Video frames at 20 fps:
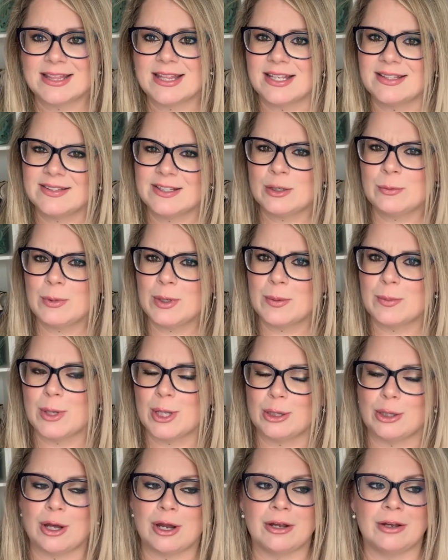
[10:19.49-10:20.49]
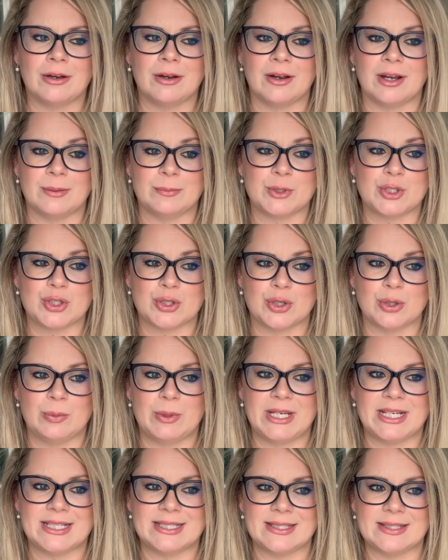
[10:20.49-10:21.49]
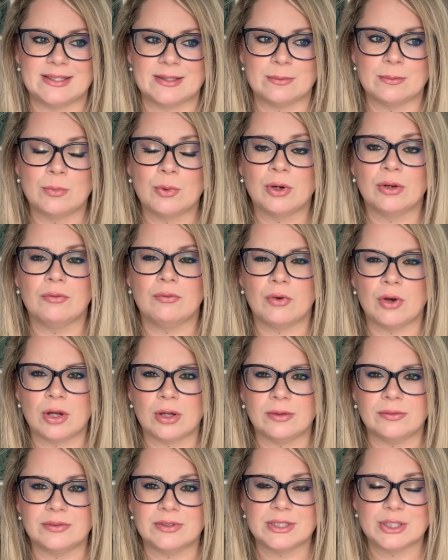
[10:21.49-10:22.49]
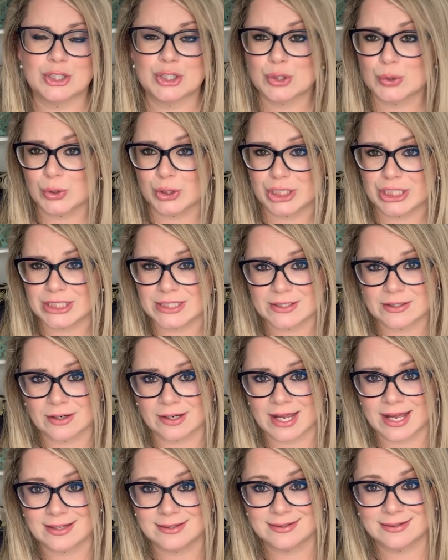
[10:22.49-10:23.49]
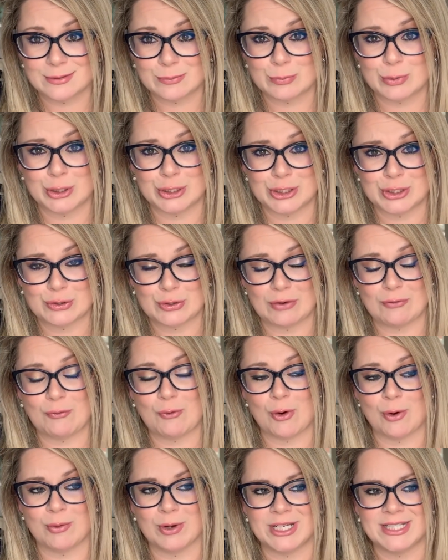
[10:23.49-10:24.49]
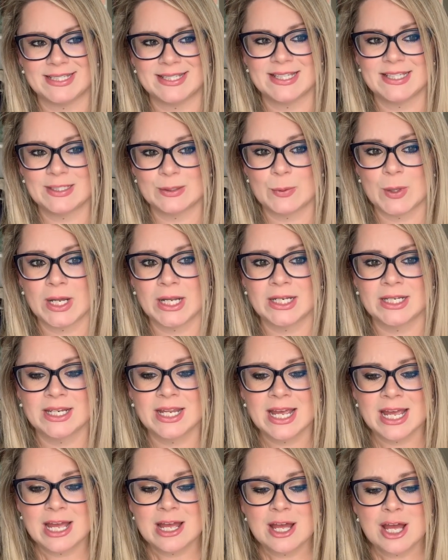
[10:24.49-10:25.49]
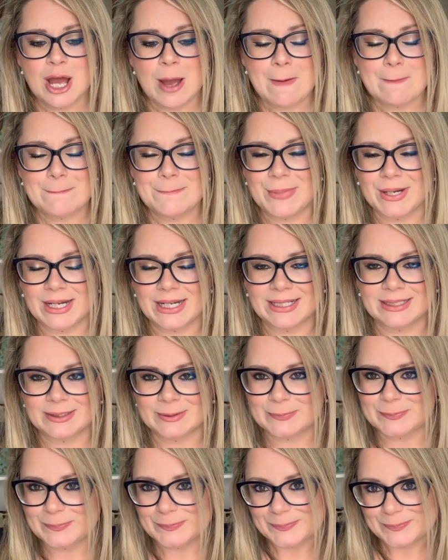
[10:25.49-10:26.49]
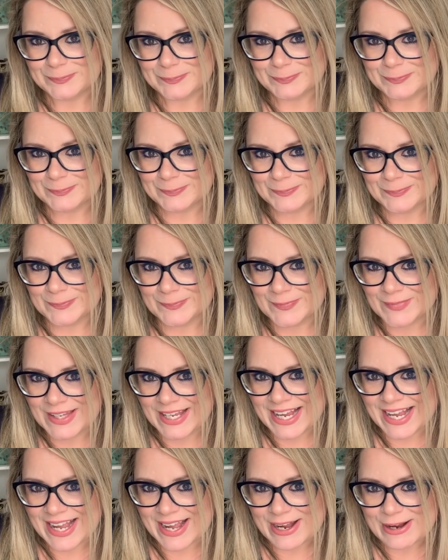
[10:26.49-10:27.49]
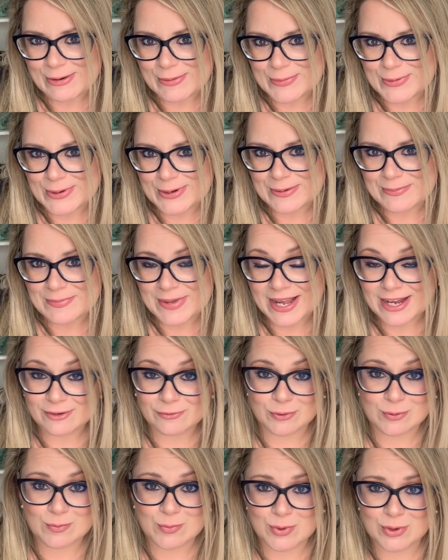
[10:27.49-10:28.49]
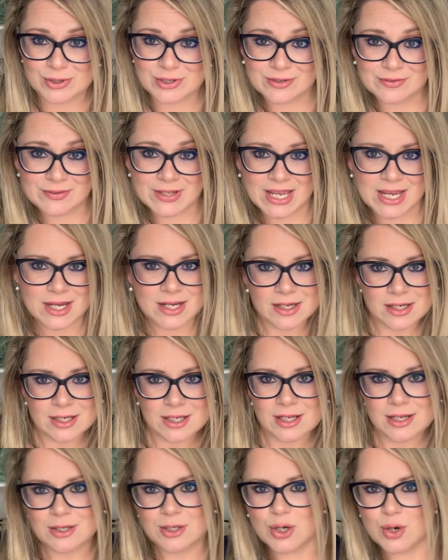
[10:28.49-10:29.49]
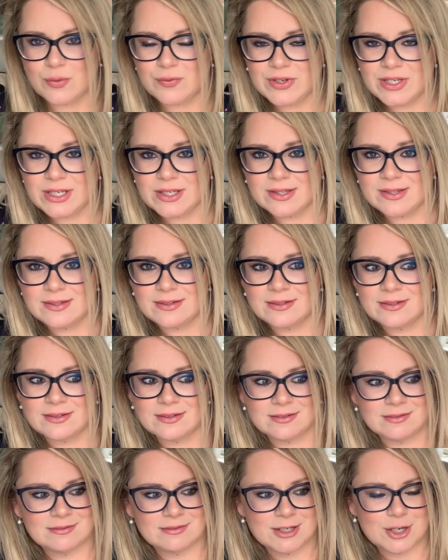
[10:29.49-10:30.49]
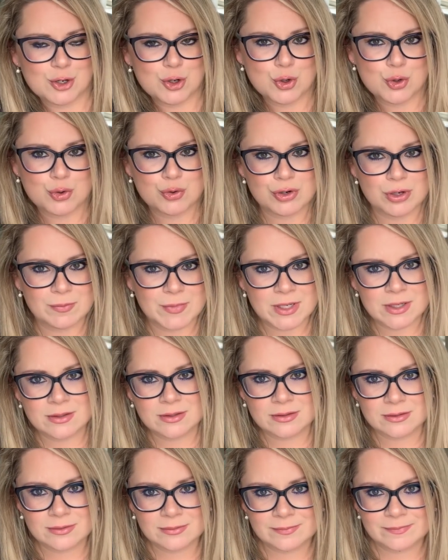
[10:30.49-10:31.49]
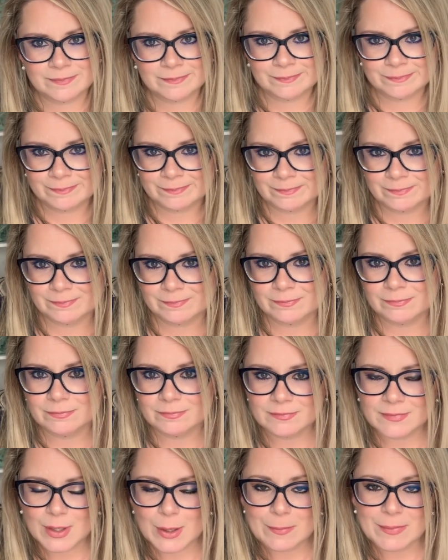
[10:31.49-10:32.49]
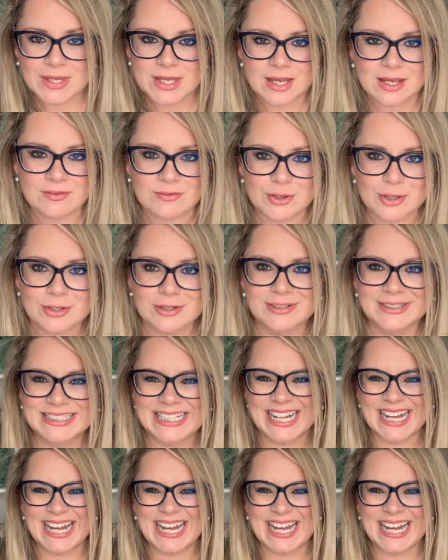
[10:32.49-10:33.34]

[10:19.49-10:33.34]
That's going to be a bit longer, I'm sure, because it's a more involved story. It's not as simple and straightforward as this one. But yeah, I hope you come back for more of like Jovie's criminal behavior.